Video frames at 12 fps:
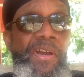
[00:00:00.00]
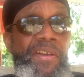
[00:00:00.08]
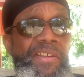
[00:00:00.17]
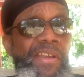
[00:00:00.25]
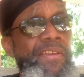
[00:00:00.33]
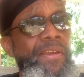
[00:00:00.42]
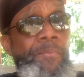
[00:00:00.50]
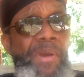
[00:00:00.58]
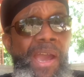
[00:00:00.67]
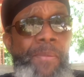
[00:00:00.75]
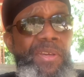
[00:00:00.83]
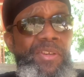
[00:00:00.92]
hey, I'm
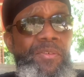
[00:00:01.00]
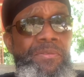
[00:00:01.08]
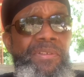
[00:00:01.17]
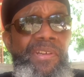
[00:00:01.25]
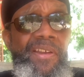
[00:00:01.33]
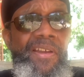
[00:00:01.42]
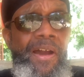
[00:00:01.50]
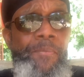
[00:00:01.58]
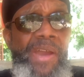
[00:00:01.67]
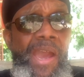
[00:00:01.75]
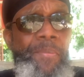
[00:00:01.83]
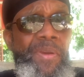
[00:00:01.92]
happy though. I'm
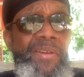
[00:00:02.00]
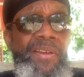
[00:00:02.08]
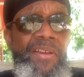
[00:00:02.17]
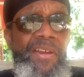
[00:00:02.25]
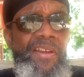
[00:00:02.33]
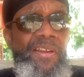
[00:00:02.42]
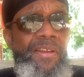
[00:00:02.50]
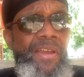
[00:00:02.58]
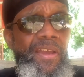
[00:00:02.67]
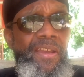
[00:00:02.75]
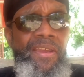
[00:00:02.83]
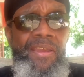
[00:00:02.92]
happy.
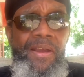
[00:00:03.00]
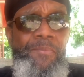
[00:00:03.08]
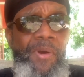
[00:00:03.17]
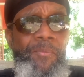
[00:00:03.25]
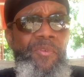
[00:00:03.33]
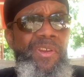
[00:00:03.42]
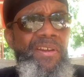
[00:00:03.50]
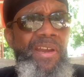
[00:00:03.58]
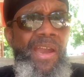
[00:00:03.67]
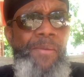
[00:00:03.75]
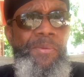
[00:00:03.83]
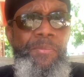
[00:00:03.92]
Hey, I'm real happy